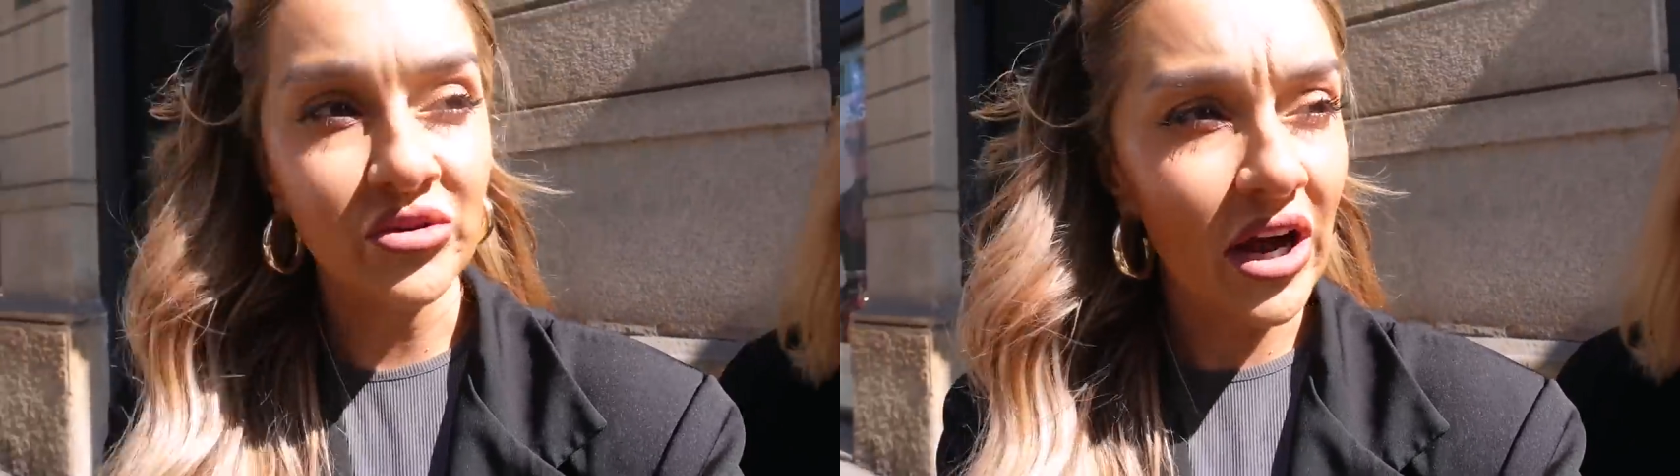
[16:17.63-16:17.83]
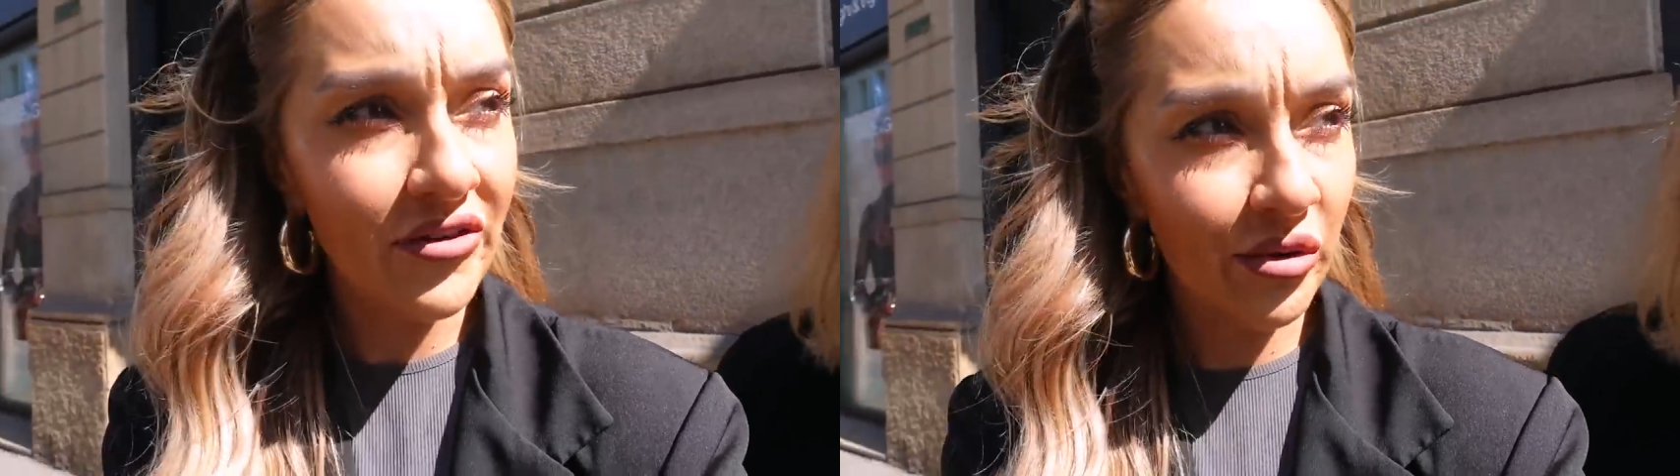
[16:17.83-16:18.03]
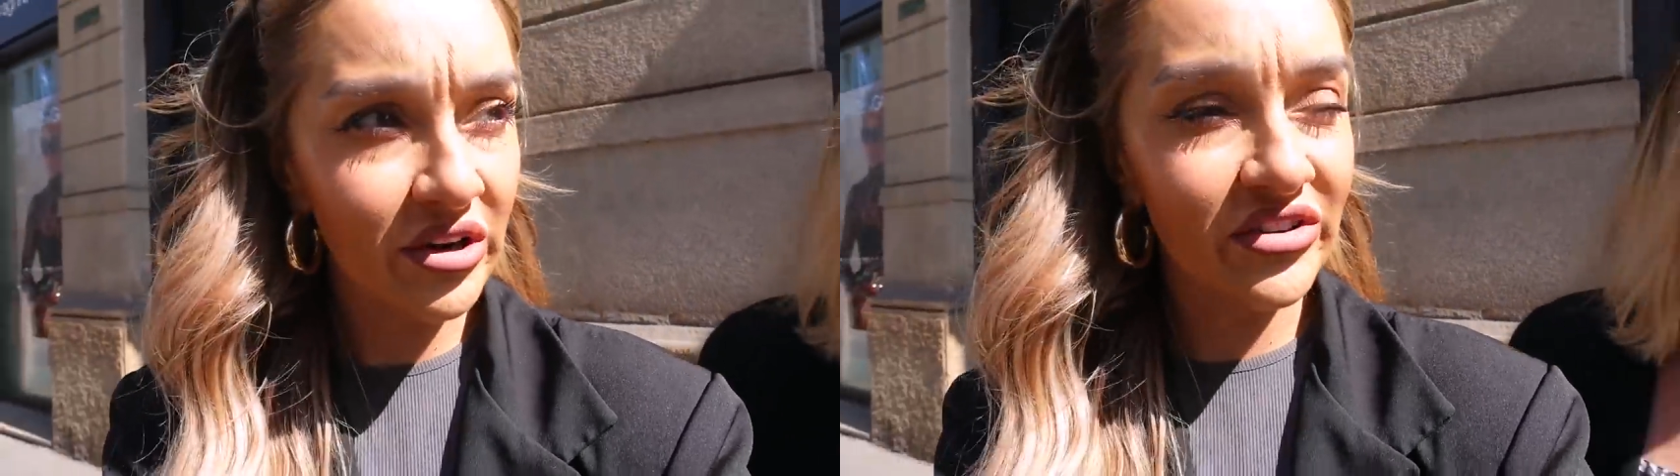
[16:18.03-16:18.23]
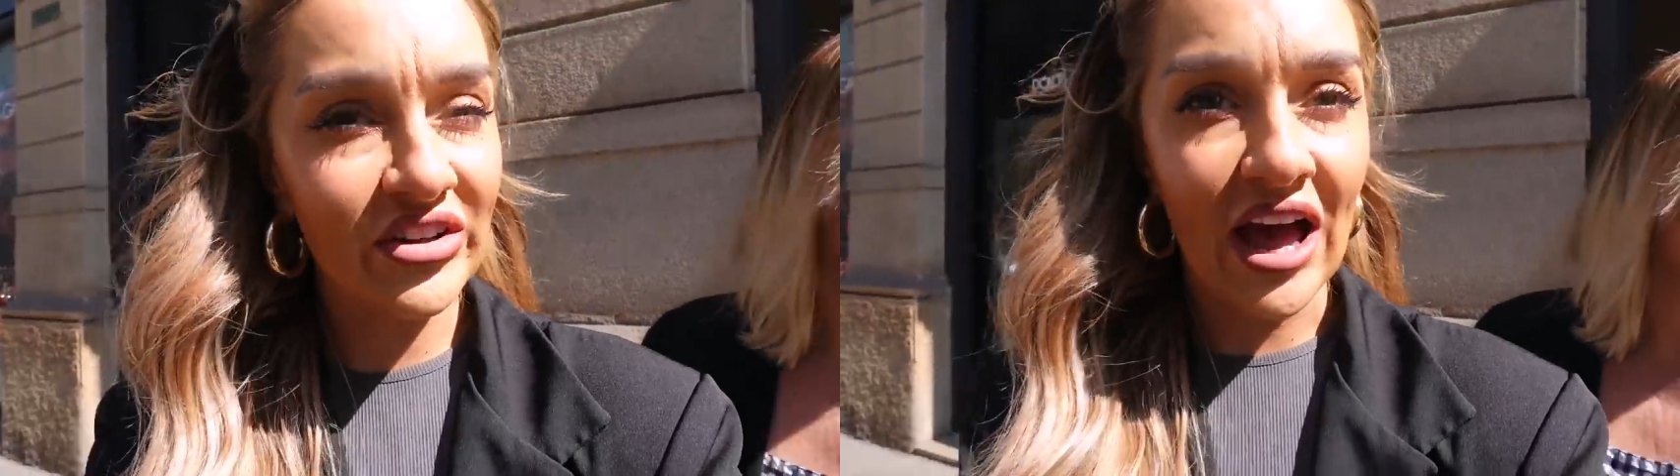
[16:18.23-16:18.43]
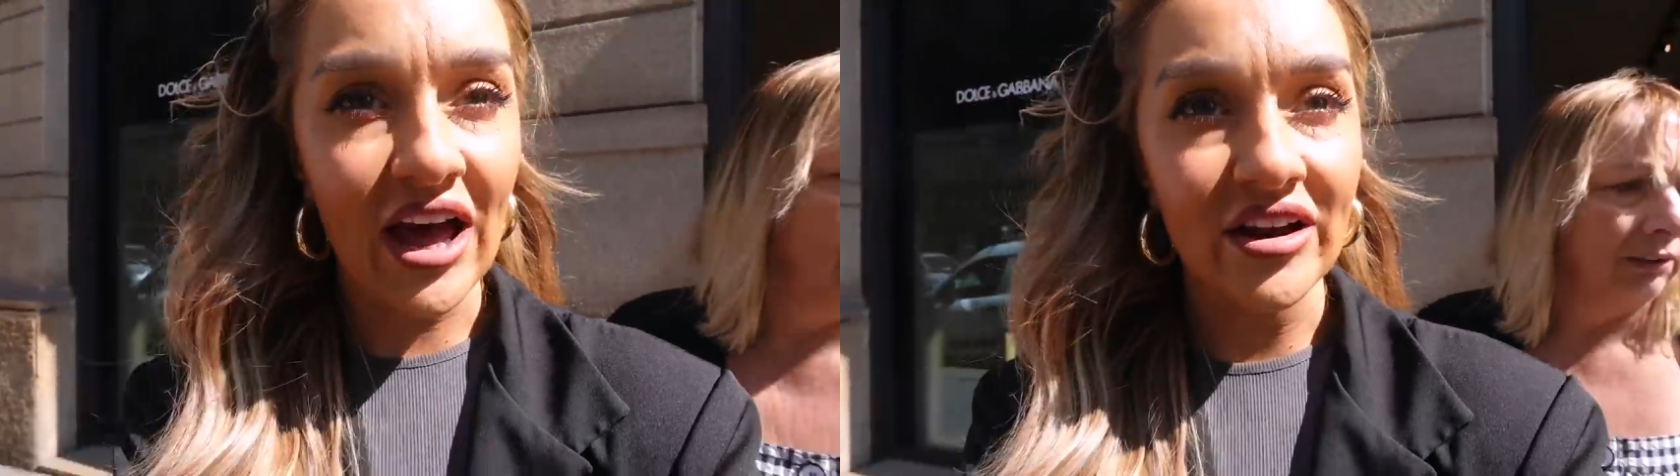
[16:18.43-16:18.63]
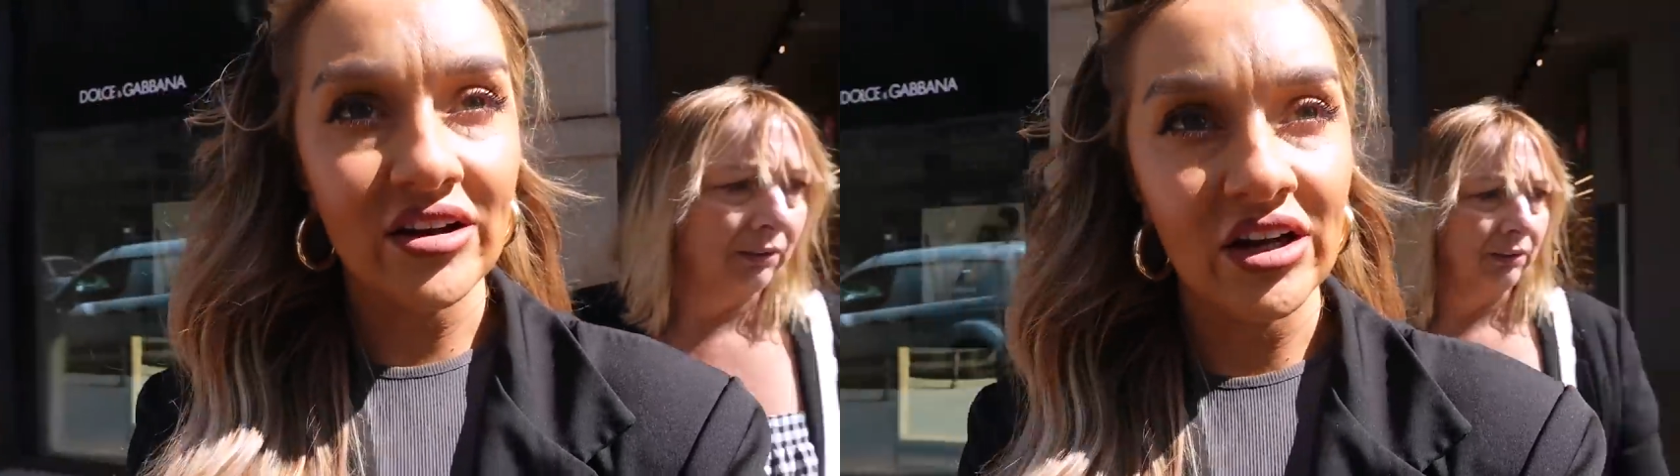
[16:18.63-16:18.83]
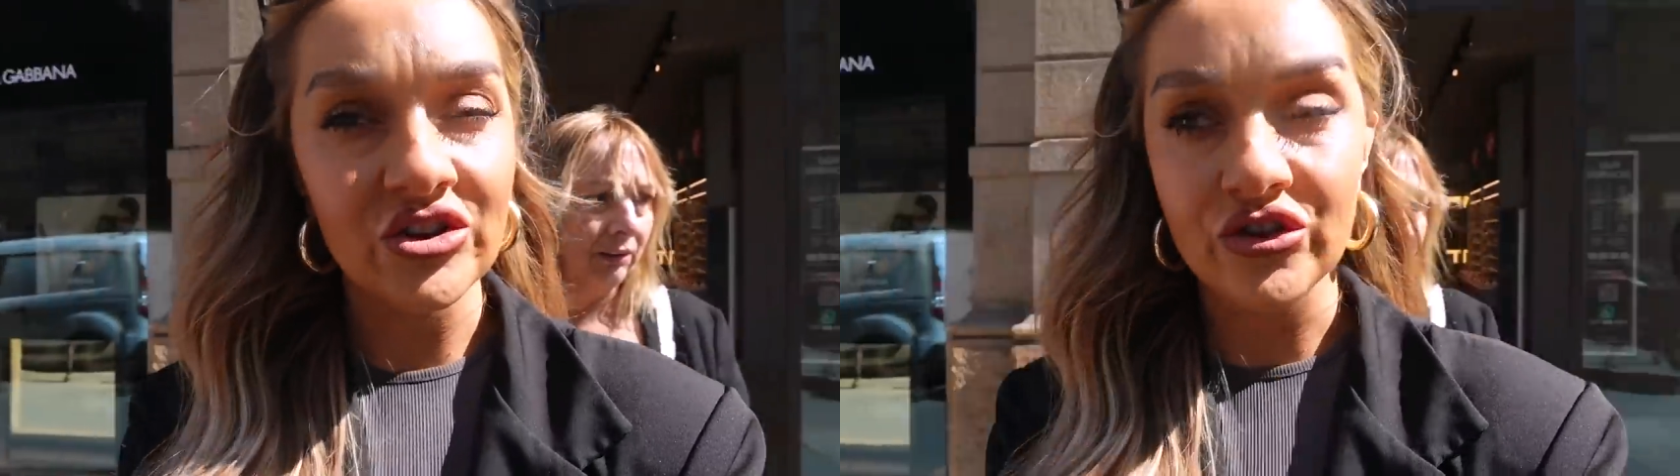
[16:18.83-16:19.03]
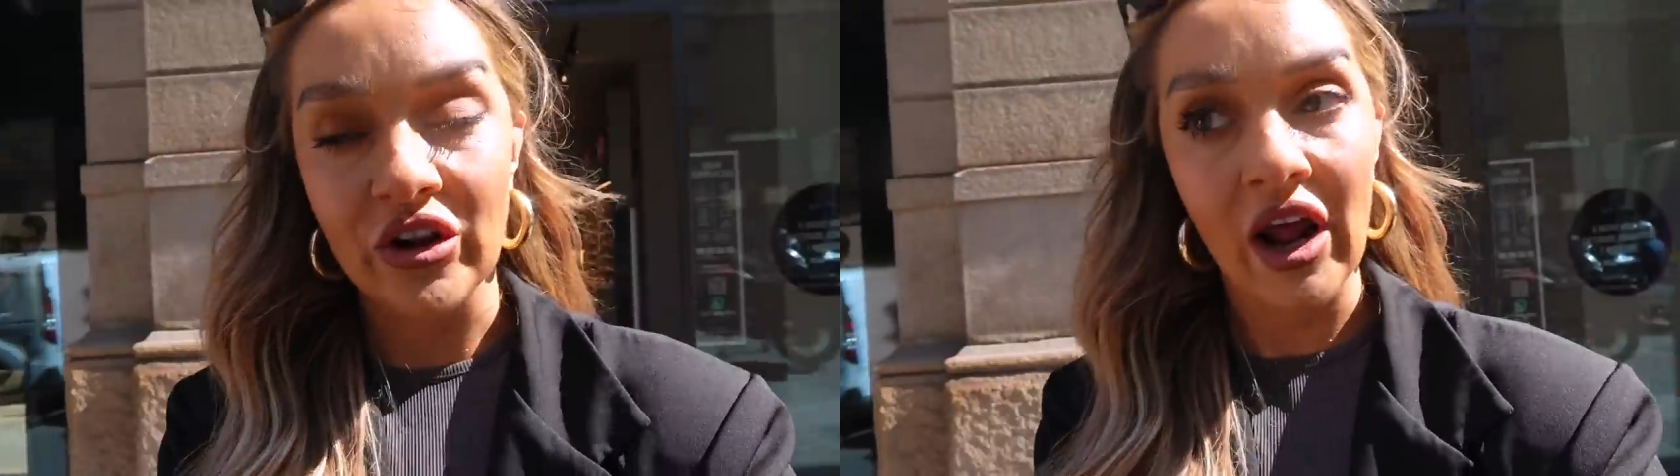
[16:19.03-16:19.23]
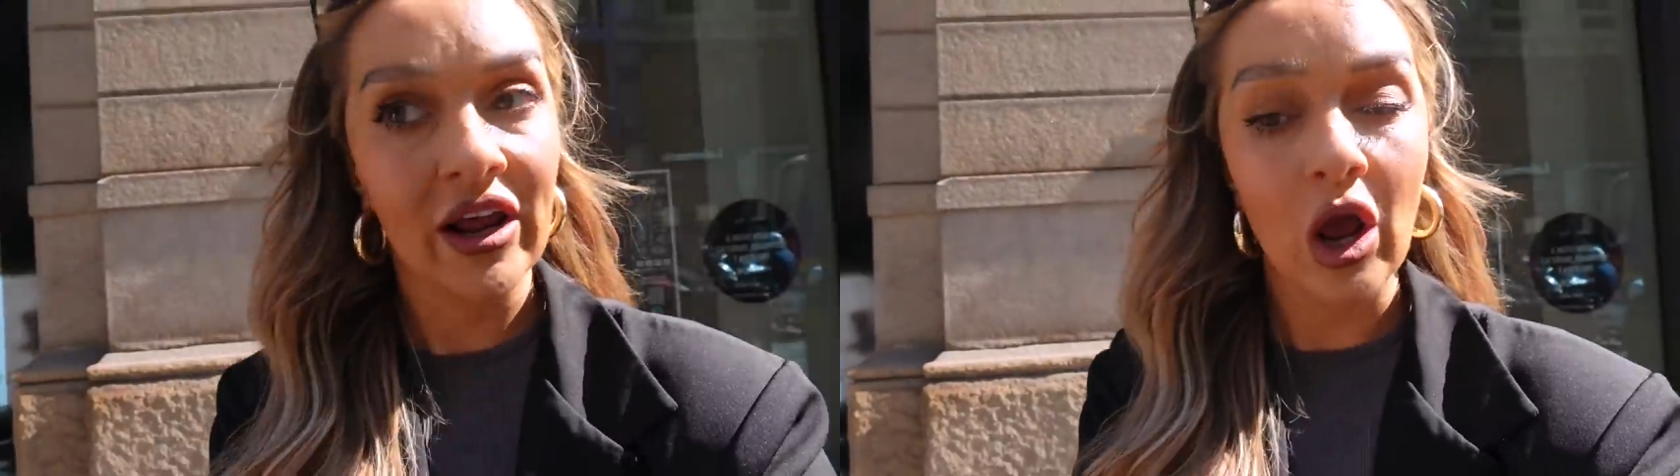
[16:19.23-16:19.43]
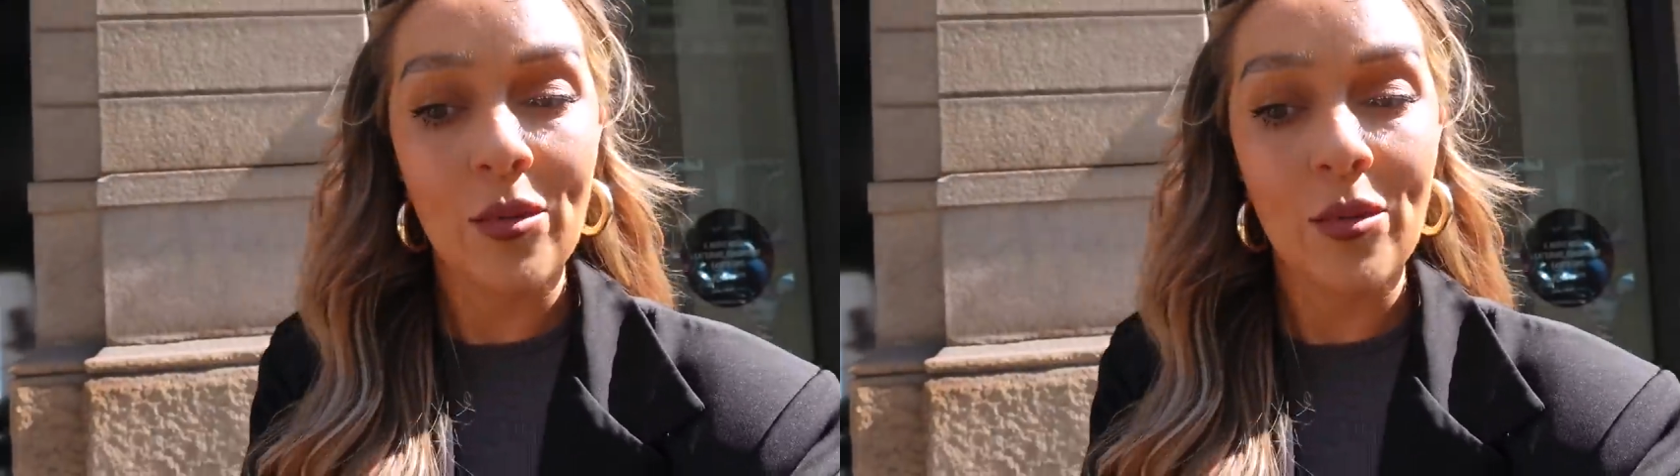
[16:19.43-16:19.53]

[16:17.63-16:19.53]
which everyone has said is just like